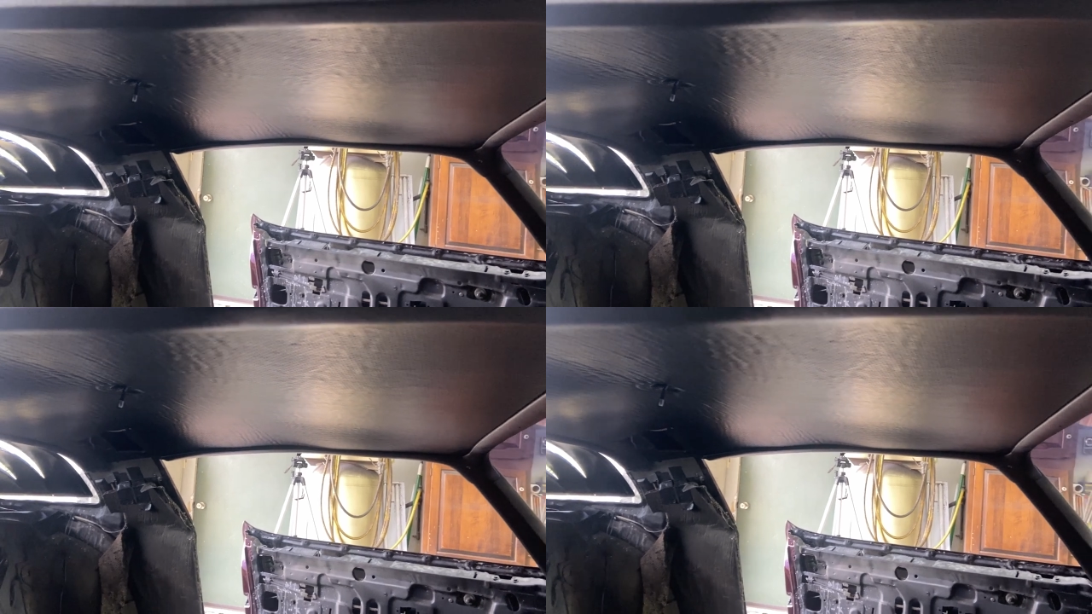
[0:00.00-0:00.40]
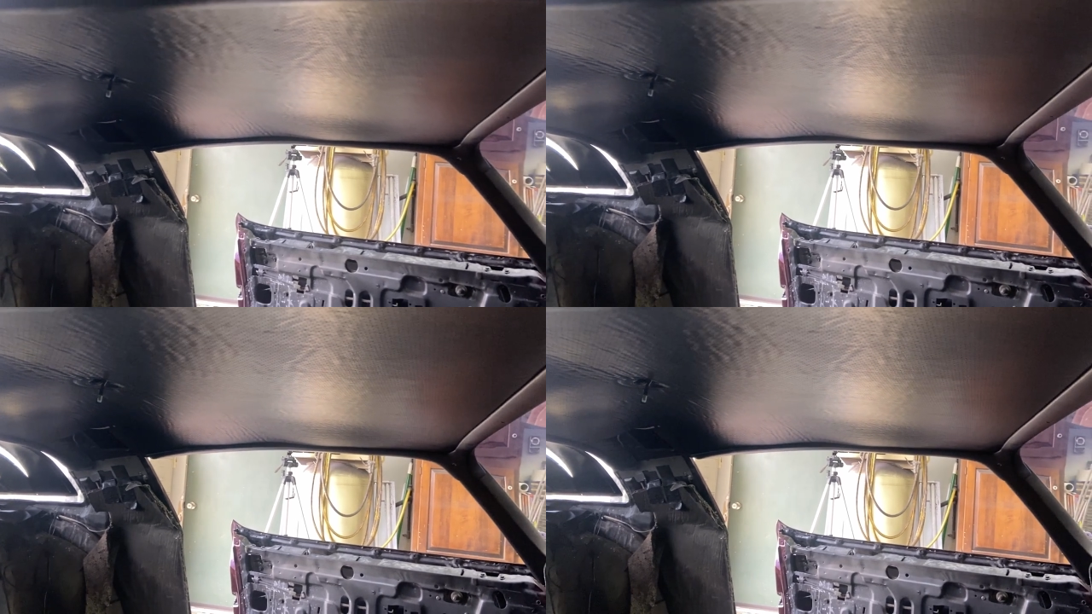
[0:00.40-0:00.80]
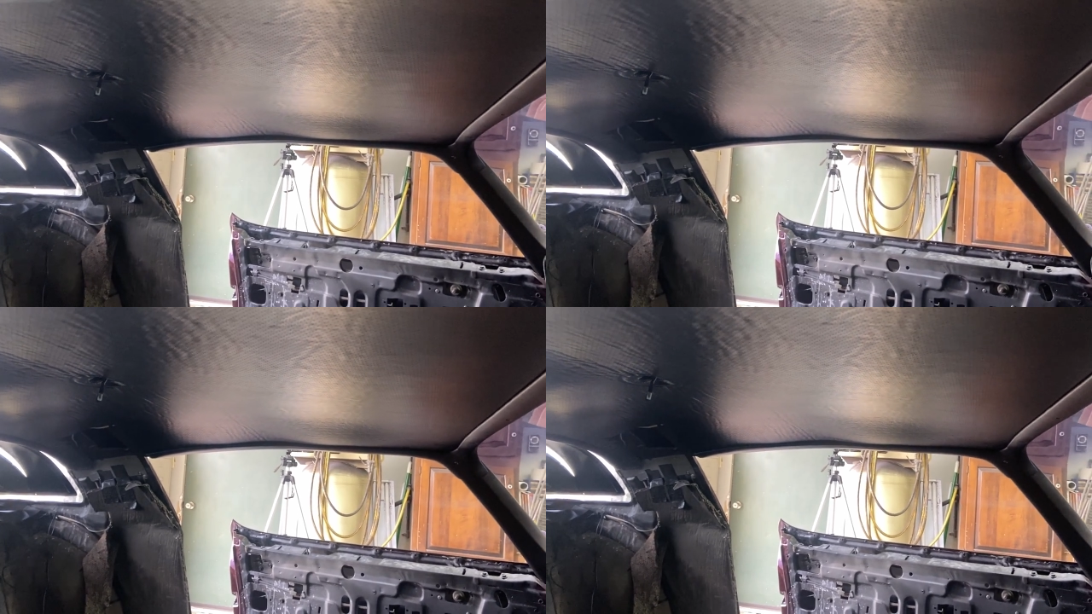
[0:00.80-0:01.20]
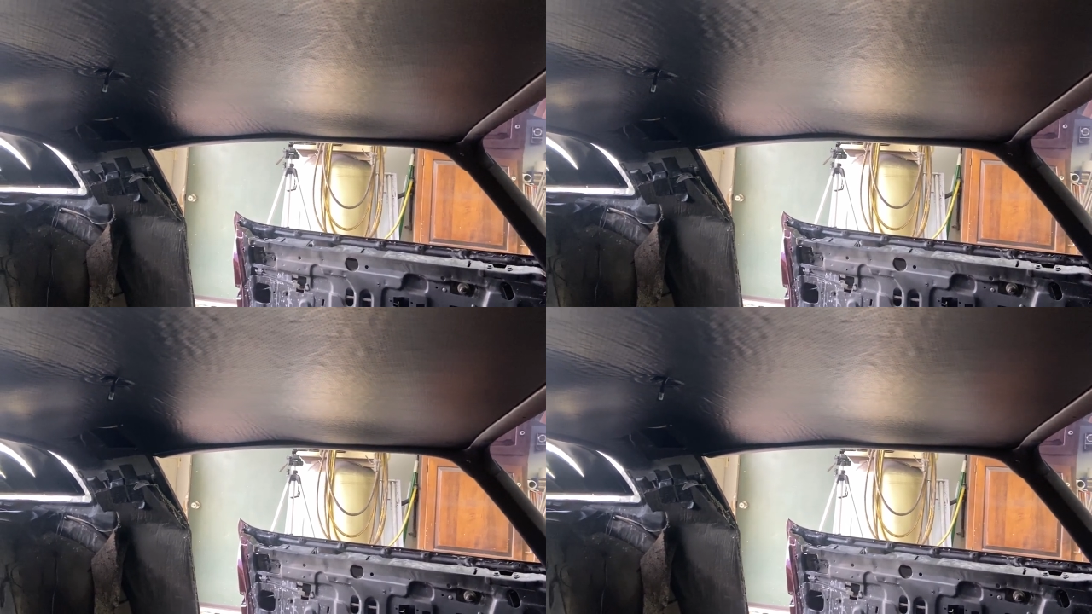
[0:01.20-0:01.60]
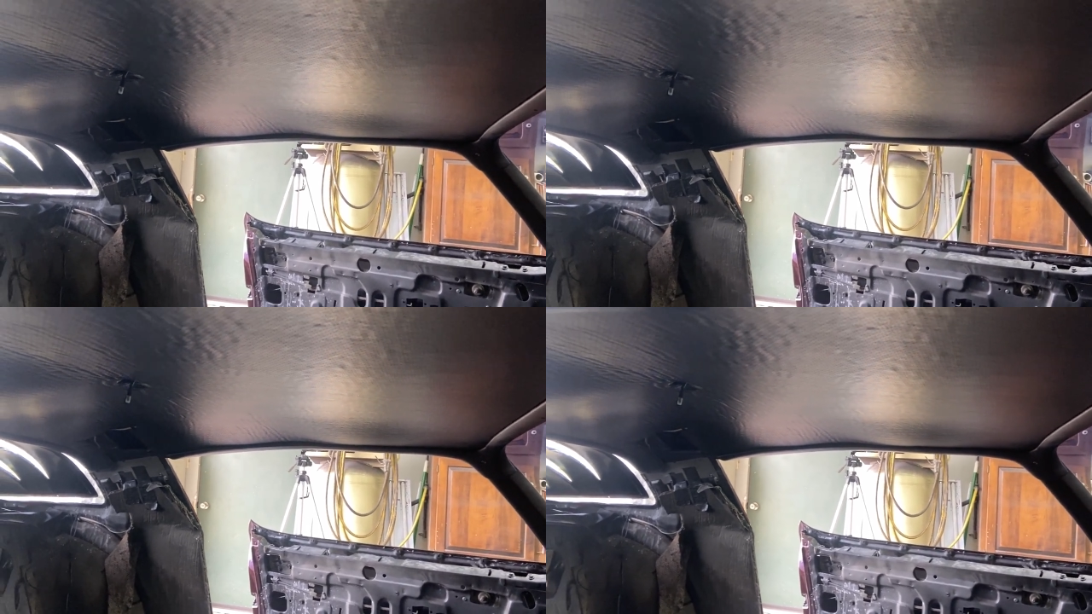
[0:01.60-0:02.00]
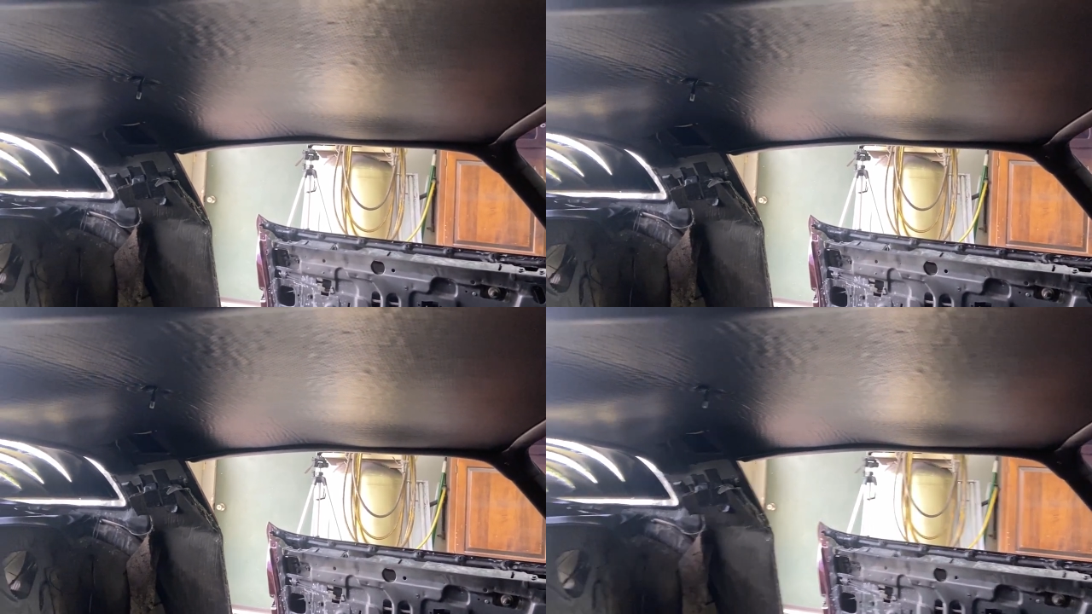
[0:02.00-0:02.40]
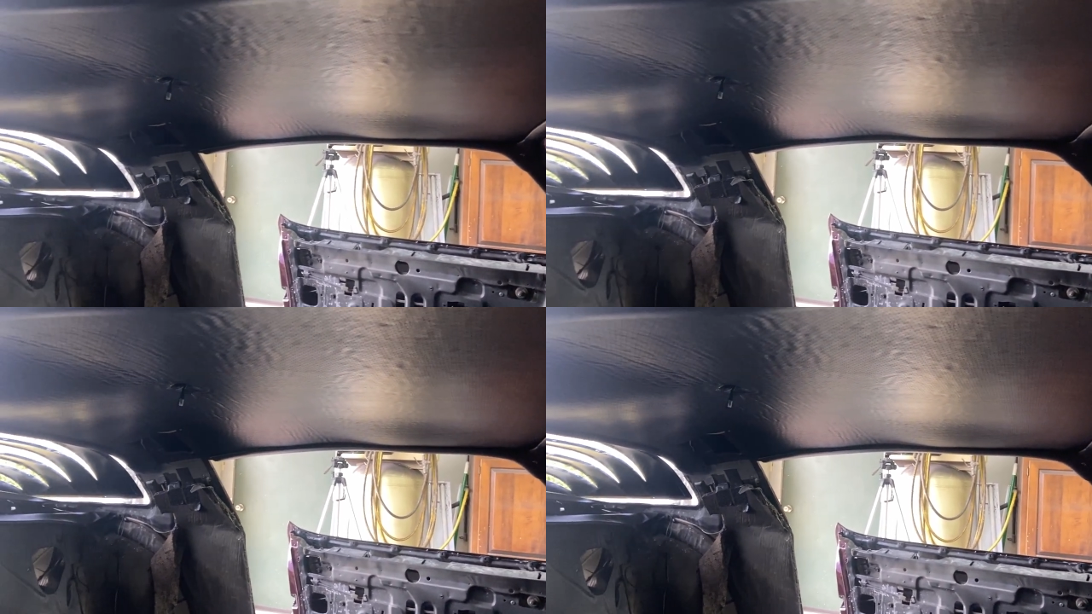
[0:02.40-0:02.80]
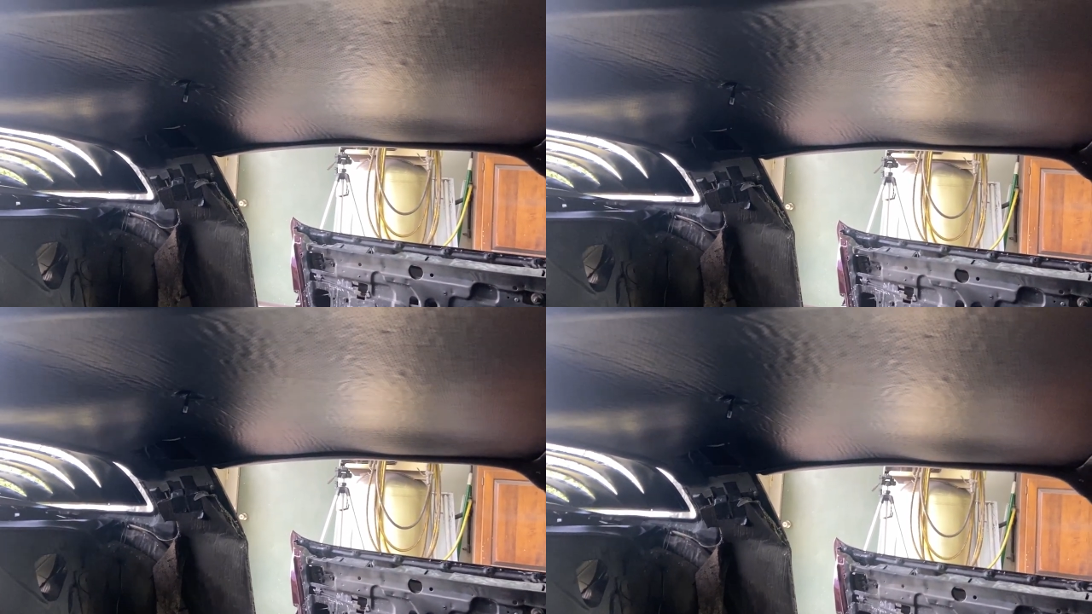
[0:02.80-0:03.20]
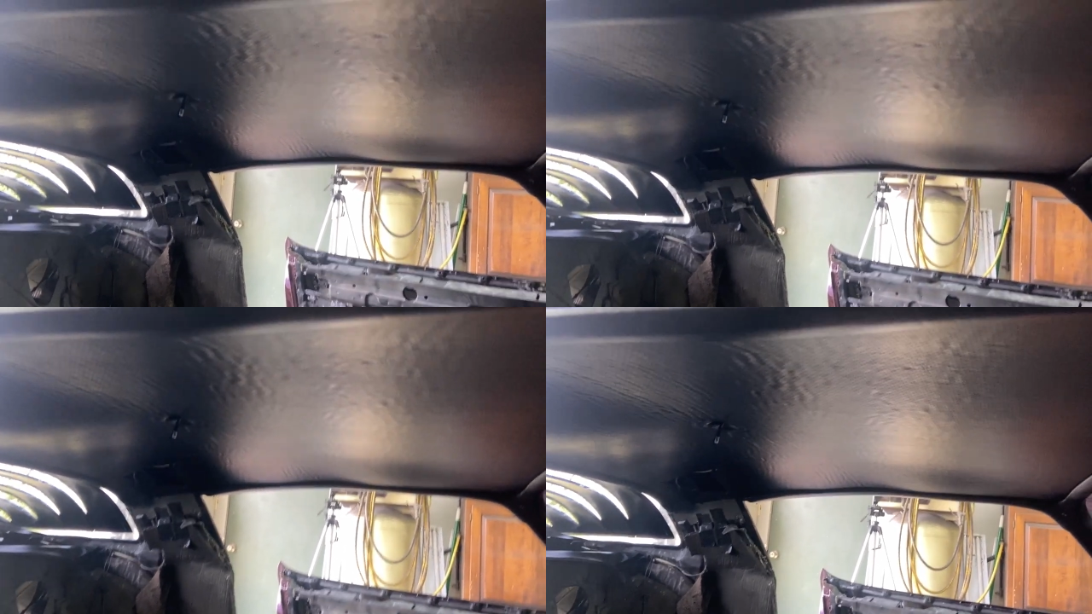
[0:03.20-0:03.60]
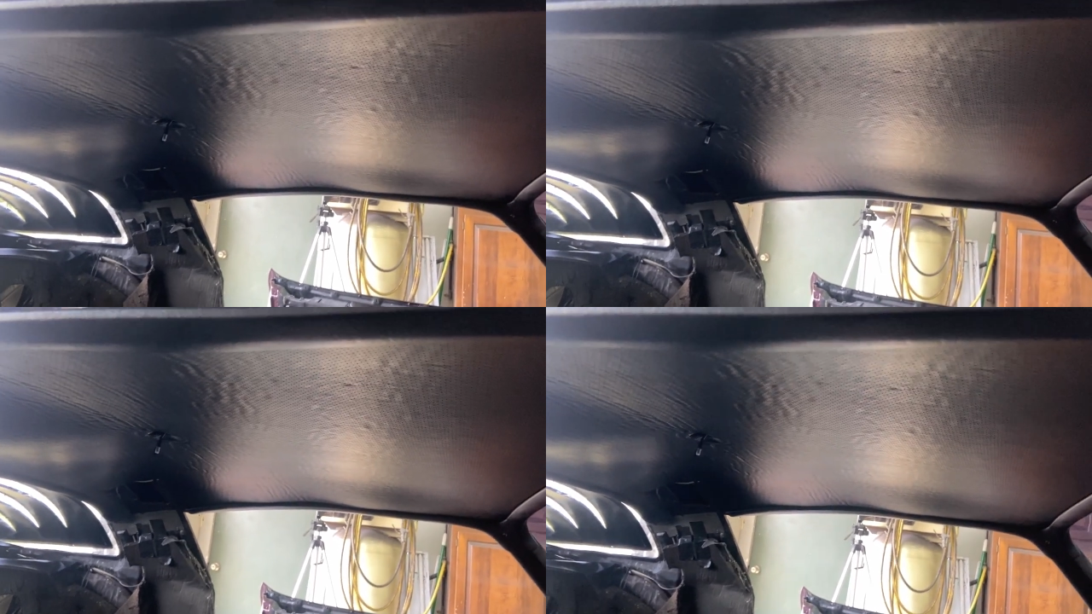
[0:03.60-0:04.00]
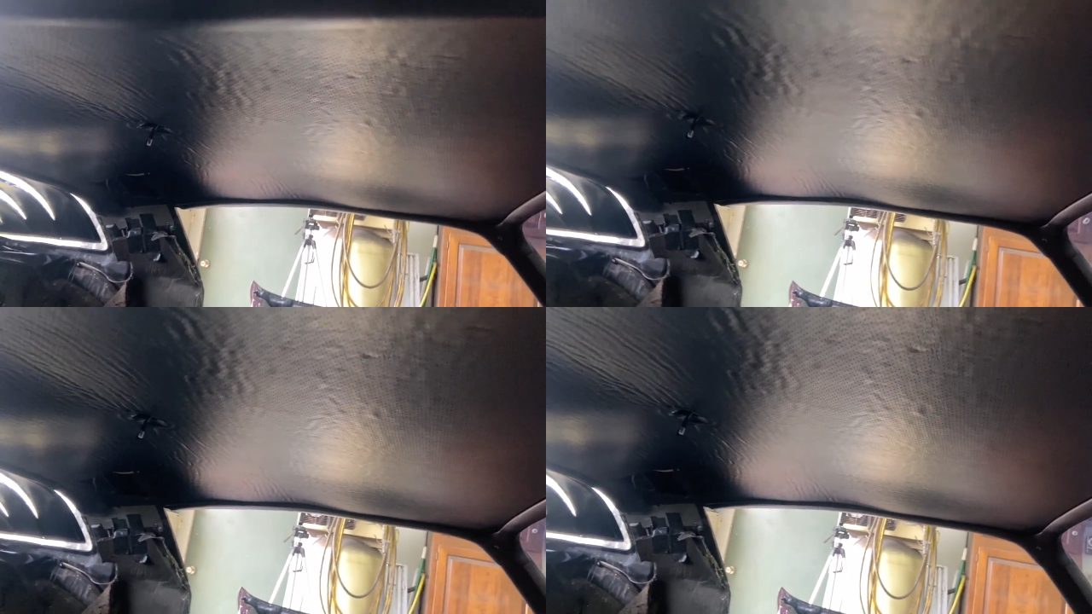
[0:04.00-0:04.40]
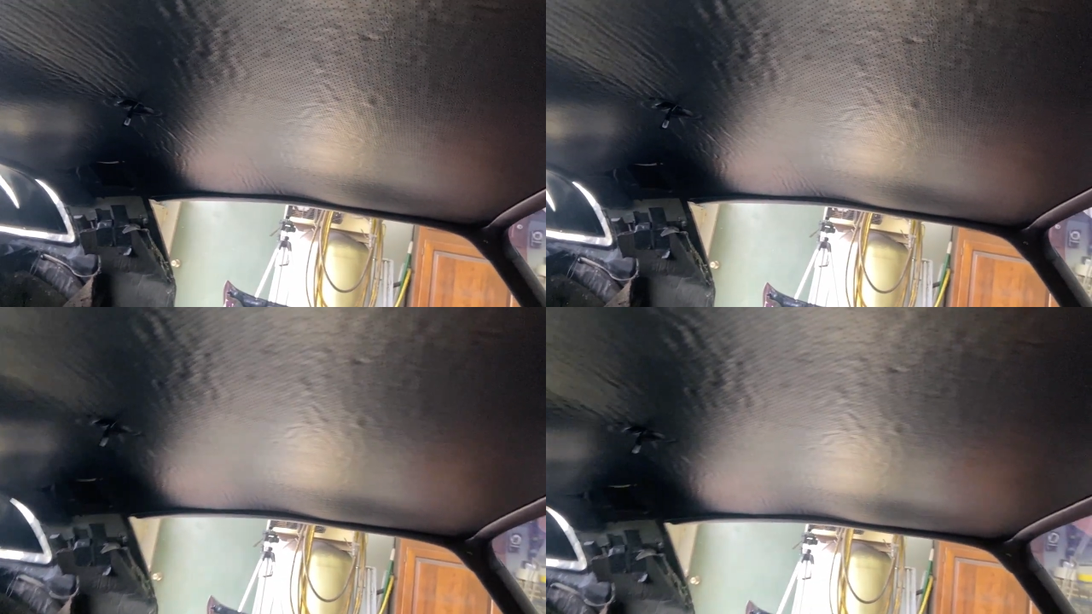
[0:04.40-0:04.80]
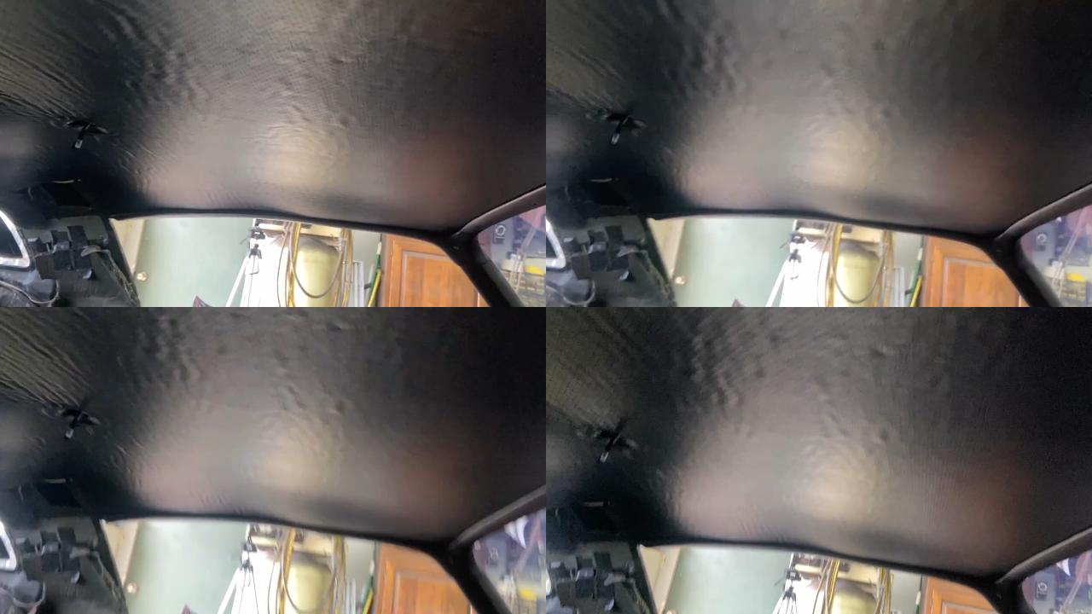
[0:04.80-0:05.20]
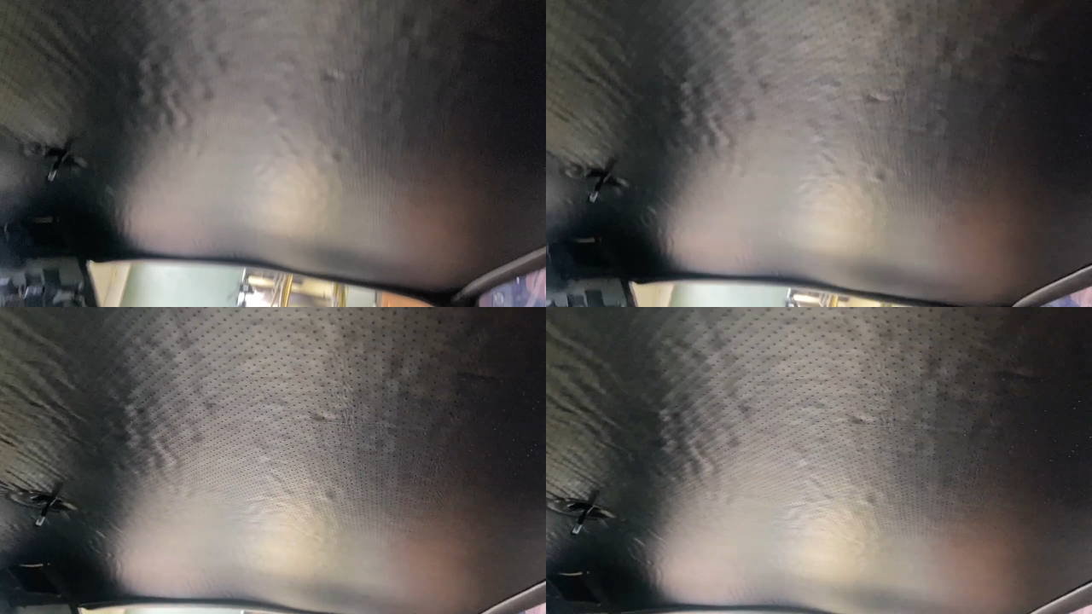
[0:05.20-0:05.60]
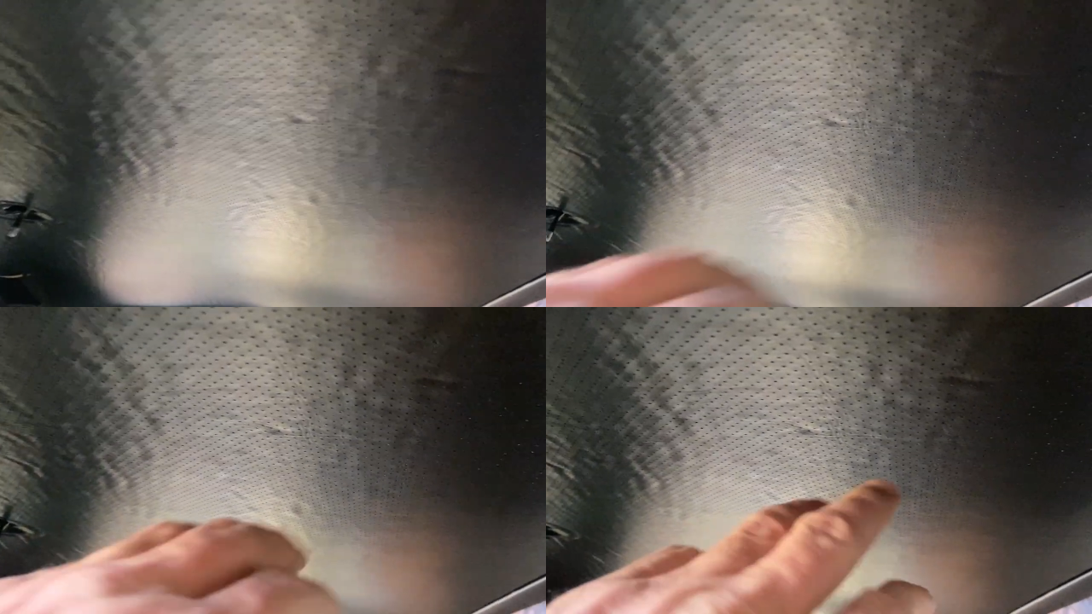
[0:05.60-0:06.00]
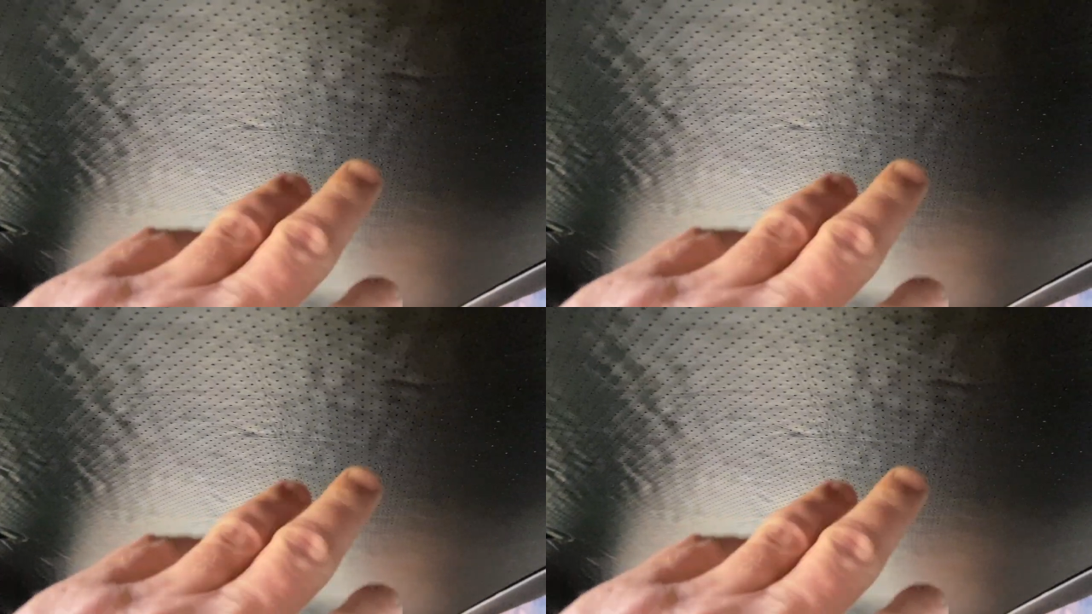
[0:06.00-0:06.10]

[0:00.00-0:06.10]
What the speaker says: [unreadable: no face in view]